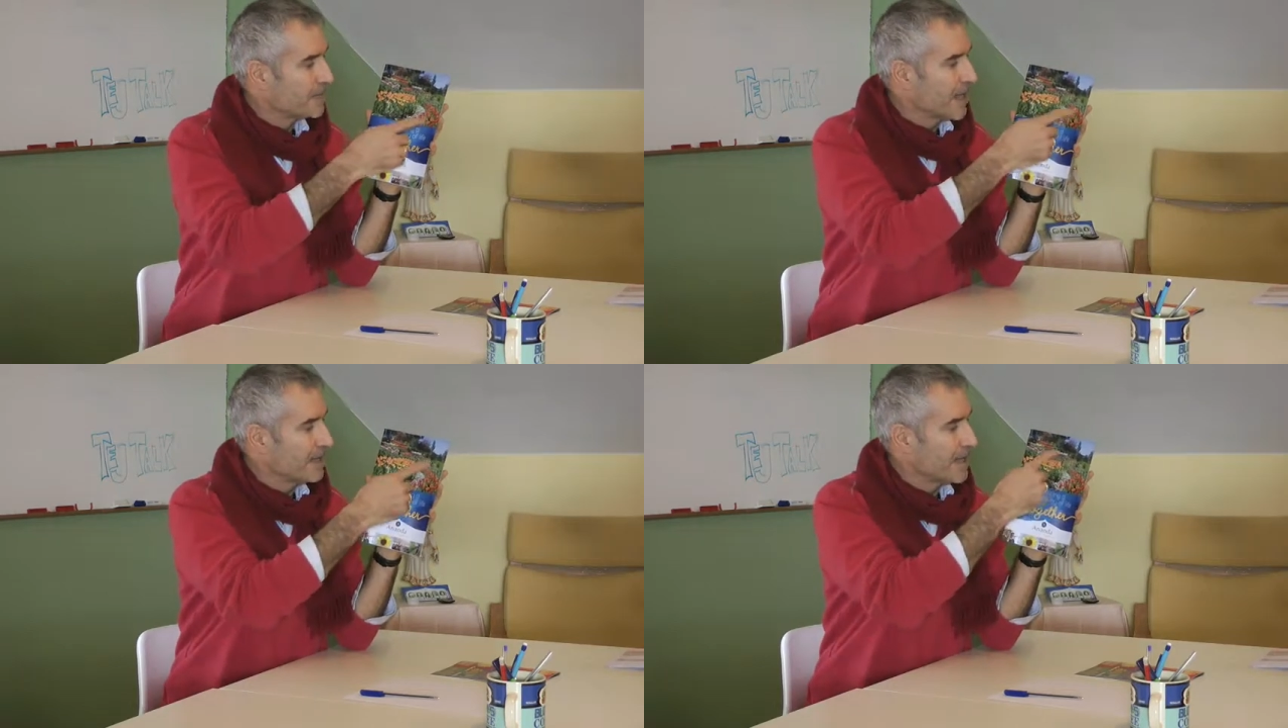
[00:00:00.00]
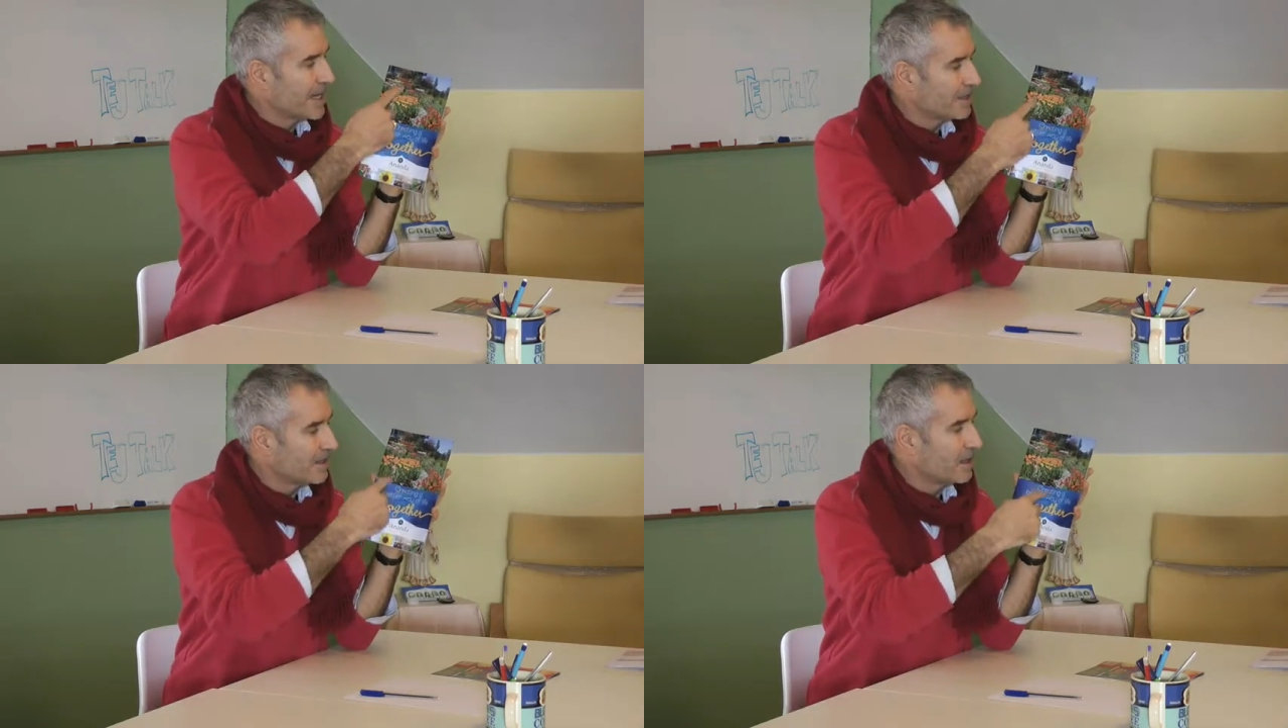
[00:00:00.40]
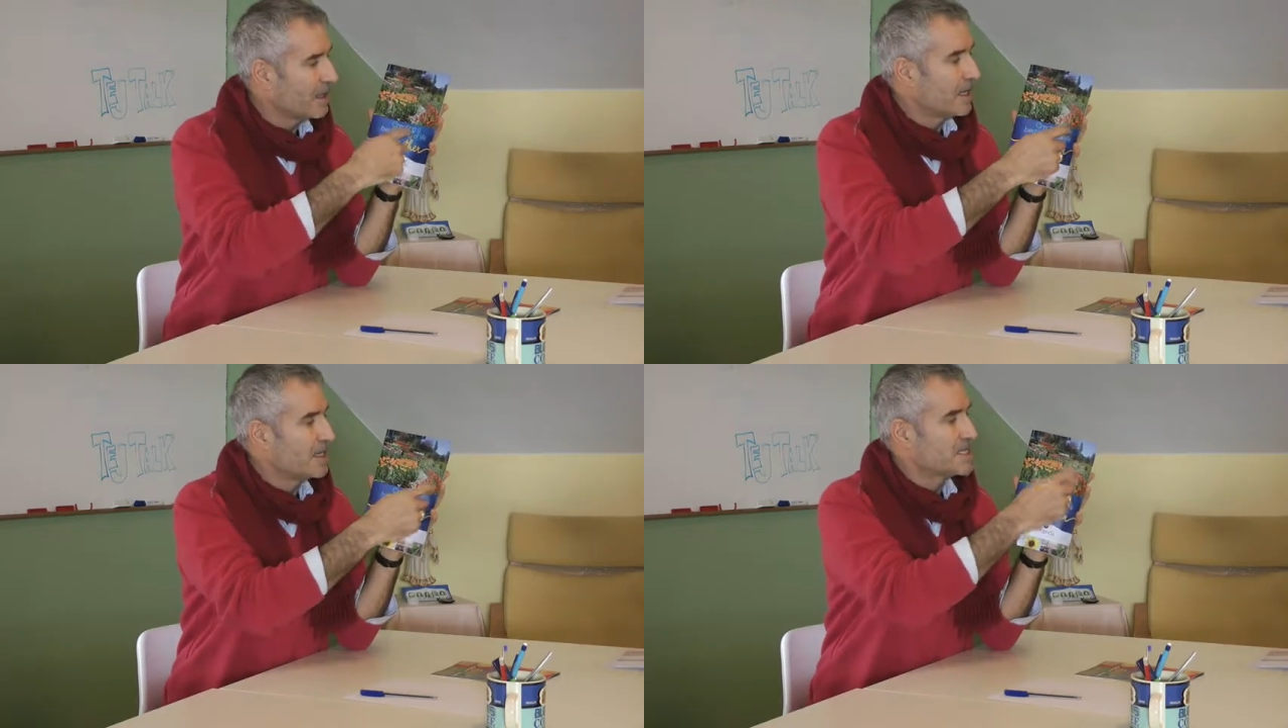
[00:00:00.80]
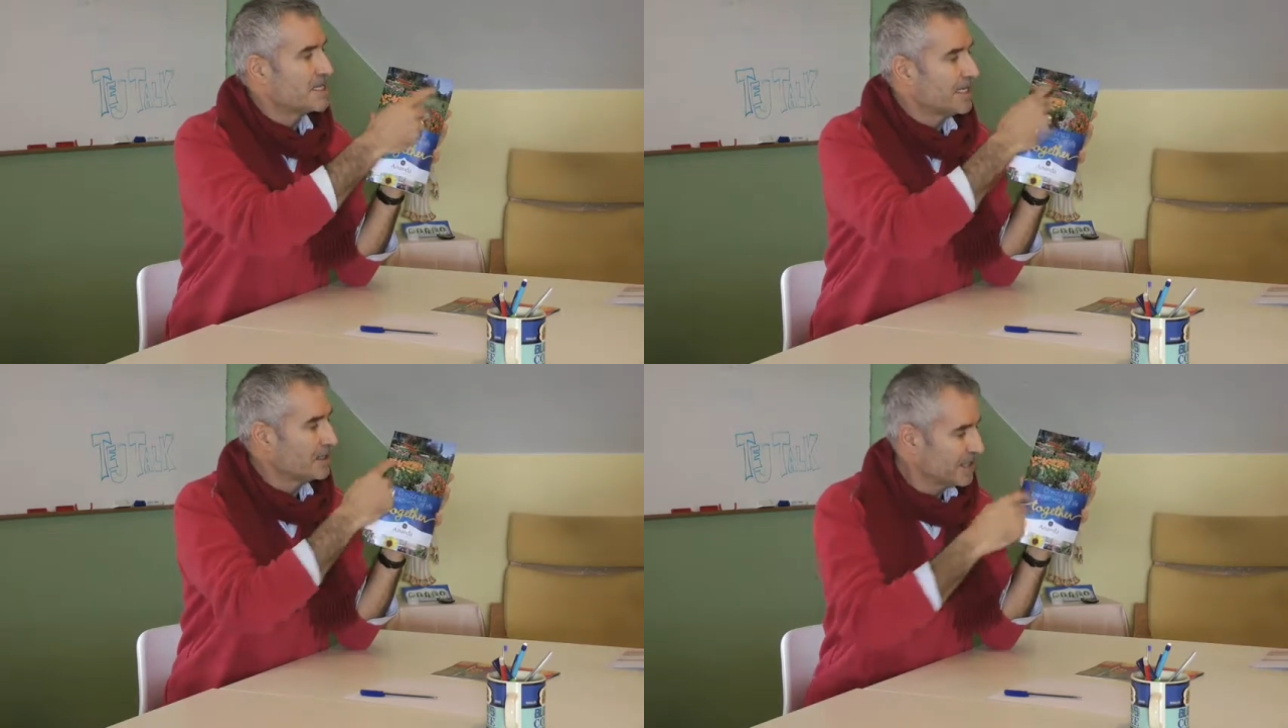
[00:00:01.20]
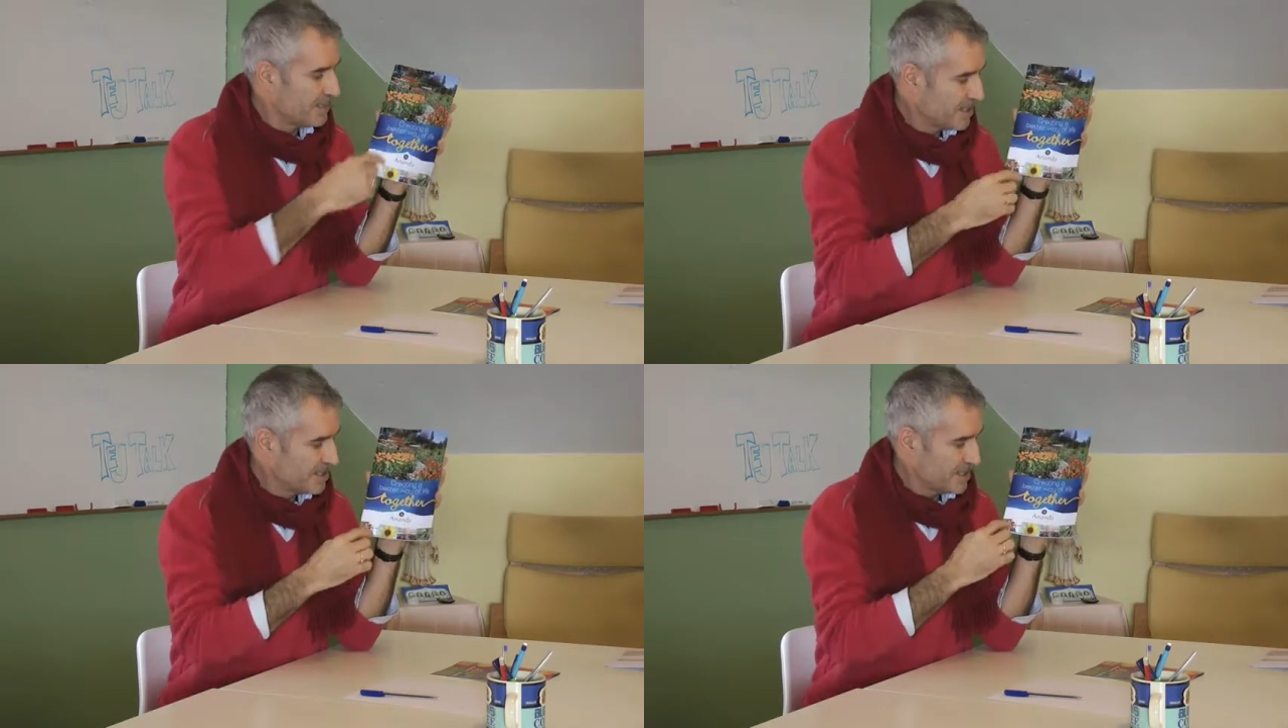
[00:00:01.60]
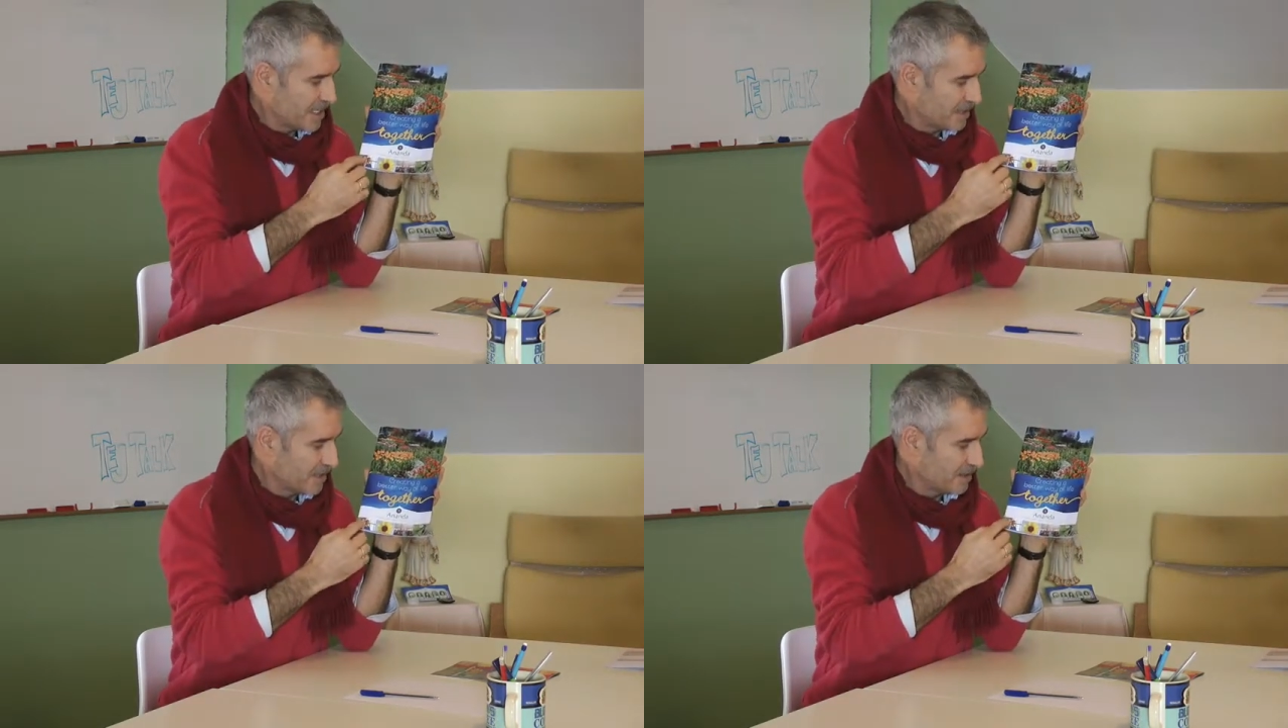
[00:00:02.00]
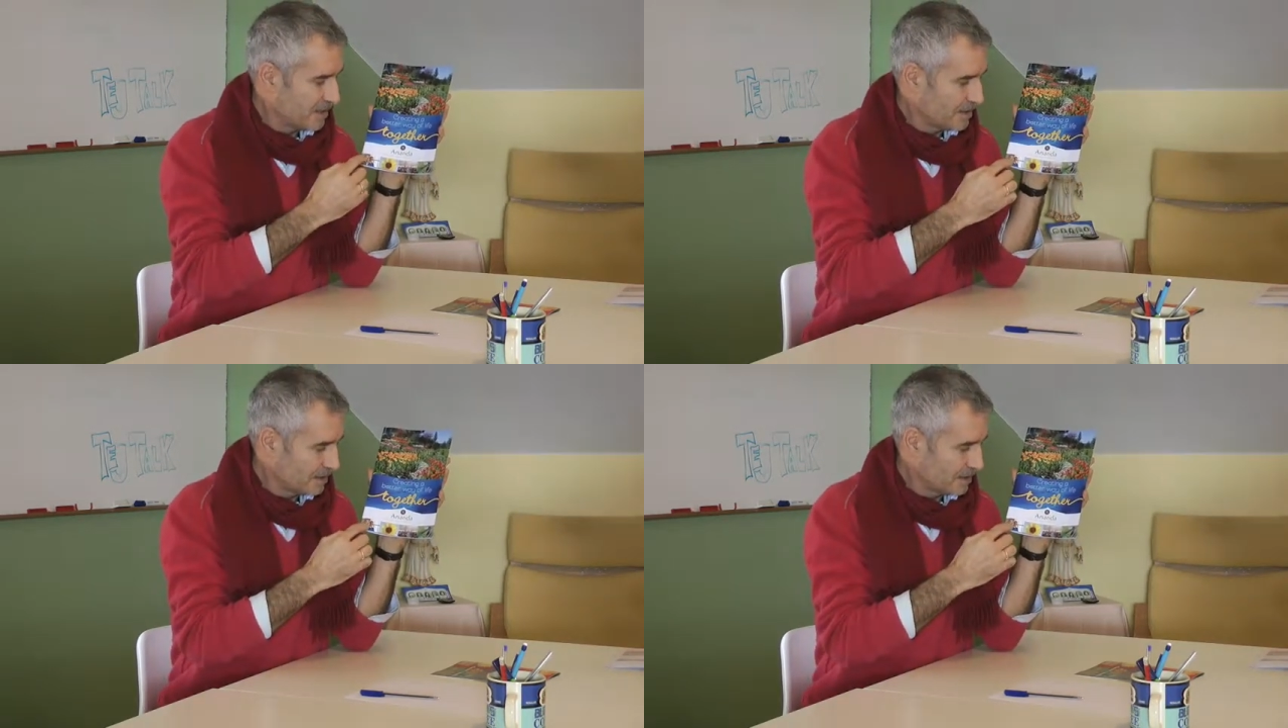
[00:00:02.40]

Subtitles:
I like a single image, and then